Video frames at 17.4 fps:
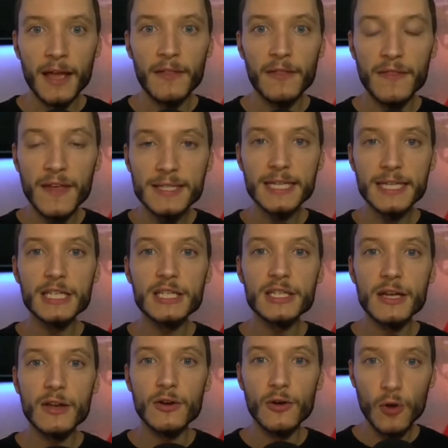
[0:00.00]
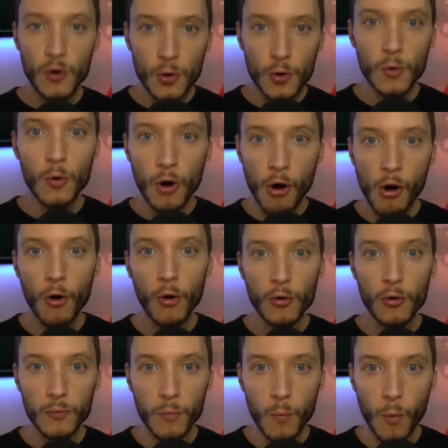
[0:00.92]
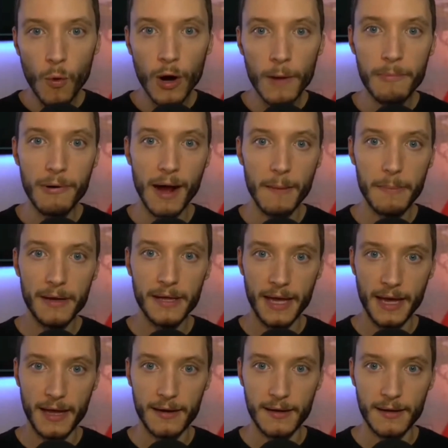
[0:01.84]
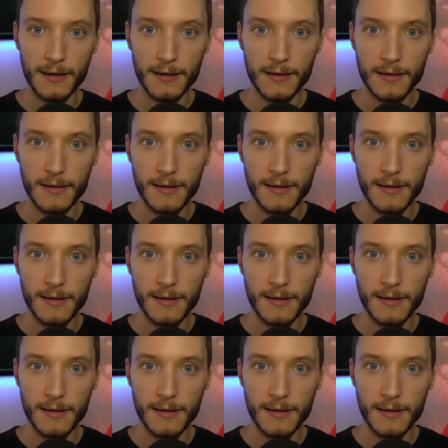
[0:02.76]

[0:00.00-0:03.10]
this is new Cold War propaganda.